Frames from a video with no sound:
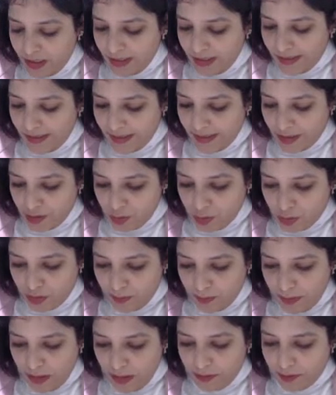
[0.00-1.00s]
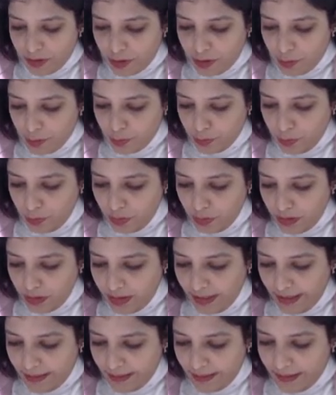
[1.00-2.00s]
raised to the power 2
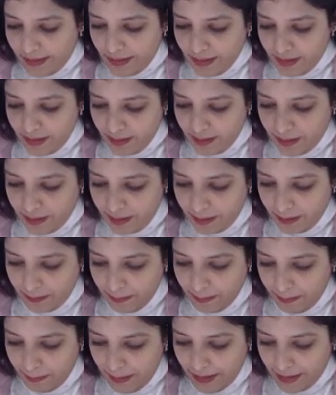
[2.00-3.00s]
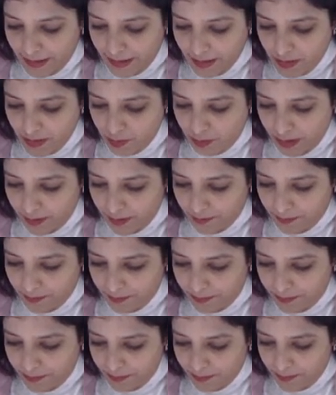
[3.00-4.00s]
and then minus 1,
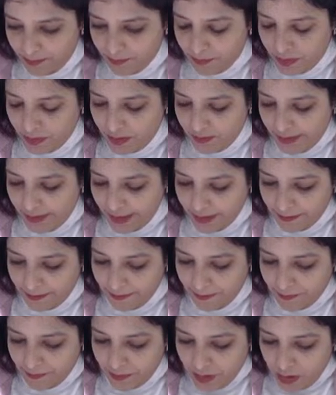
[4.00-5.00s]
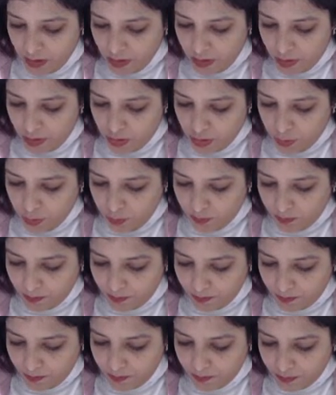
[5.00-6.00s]
right? So
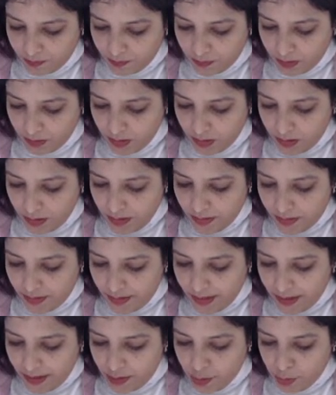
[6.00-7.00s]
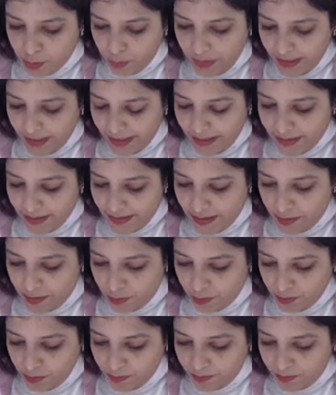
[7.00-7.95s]
3280,